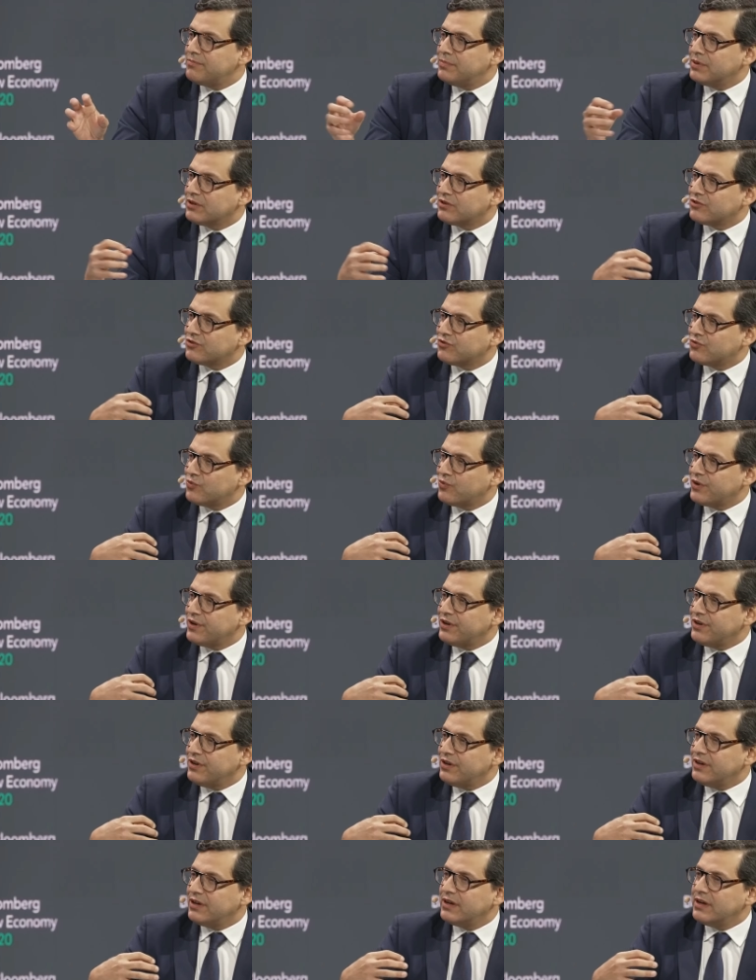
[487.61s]
Because
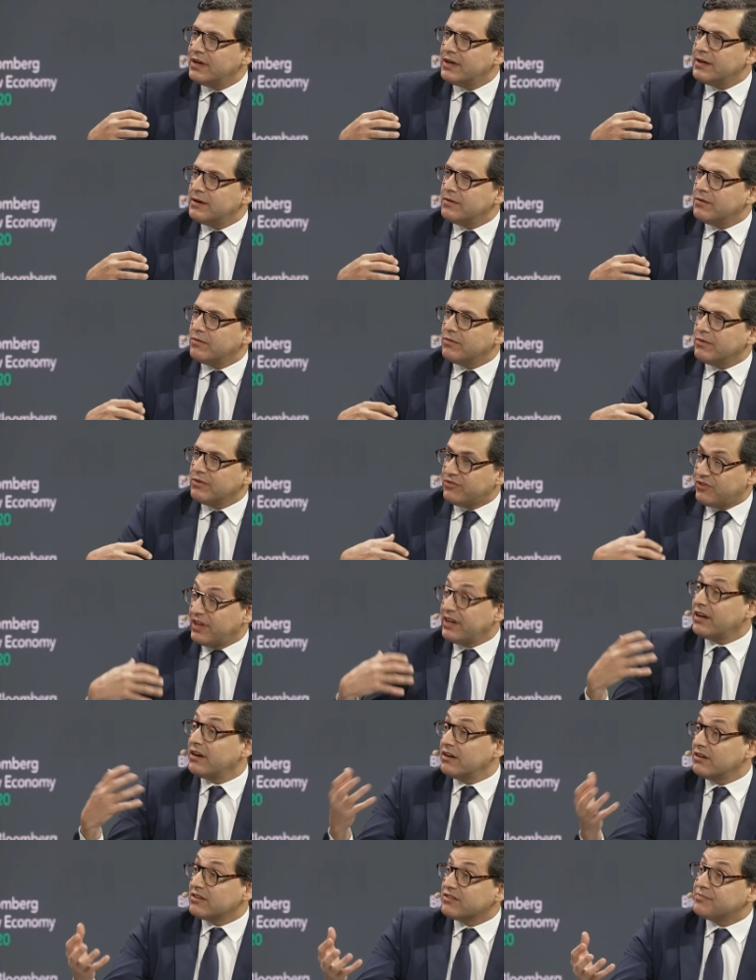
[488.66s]
we send a
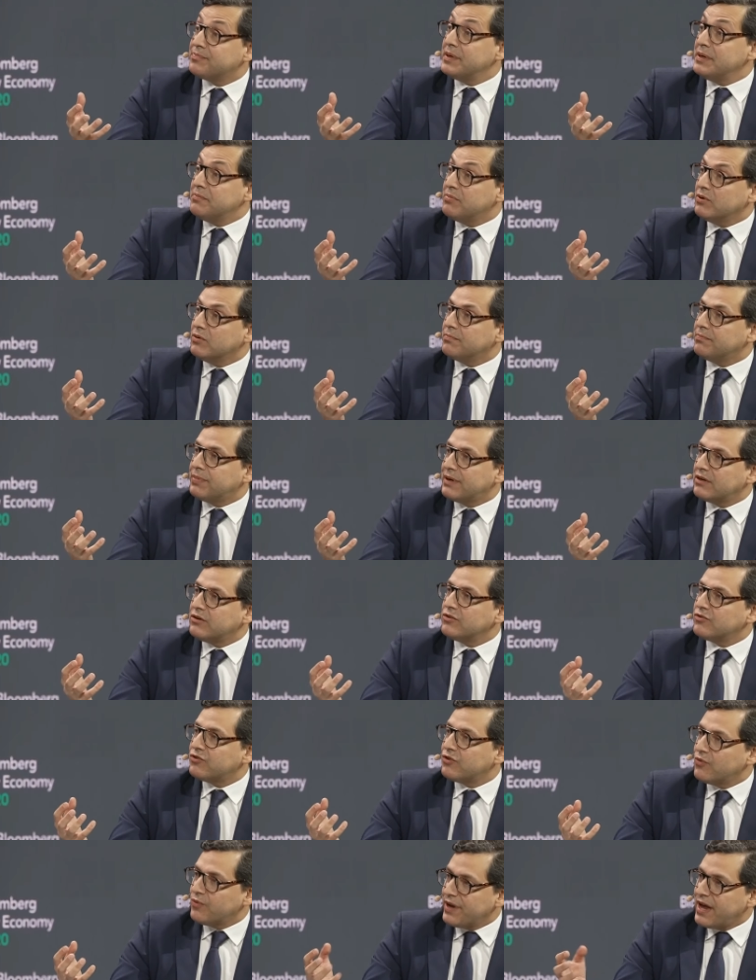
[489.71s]
lot of people, but
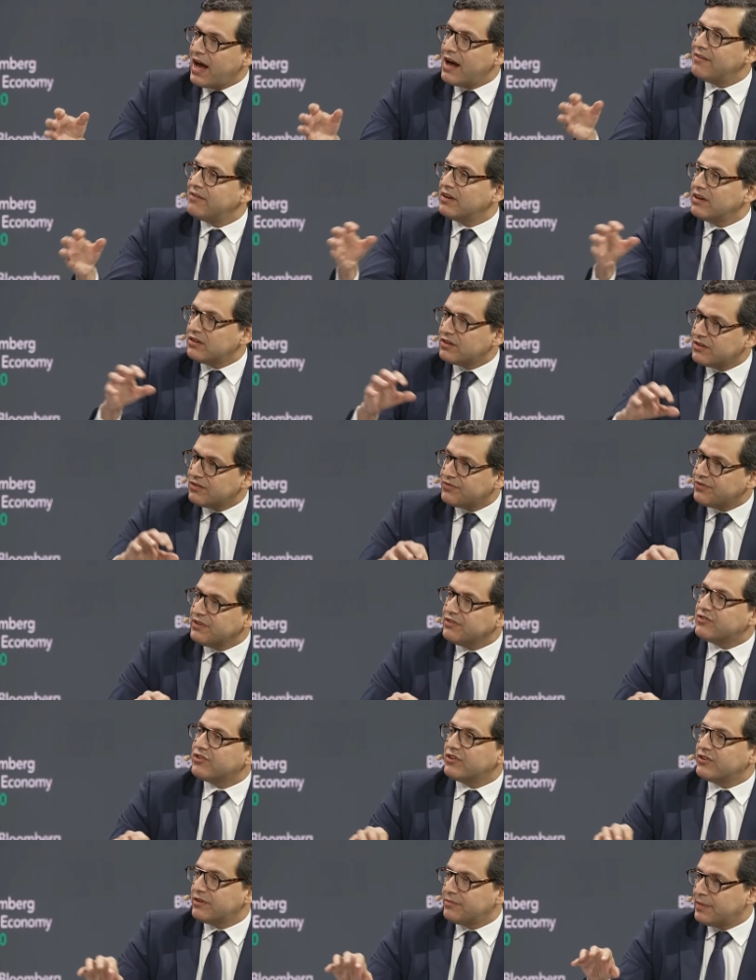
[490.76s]
also we have a lot of
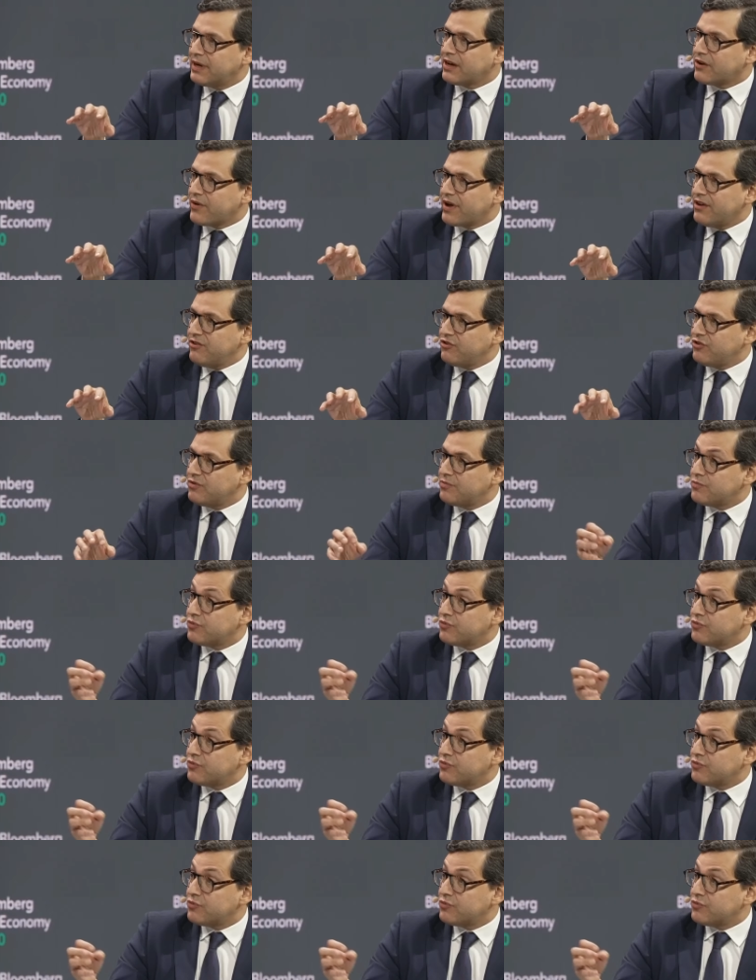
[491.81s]
internal migration.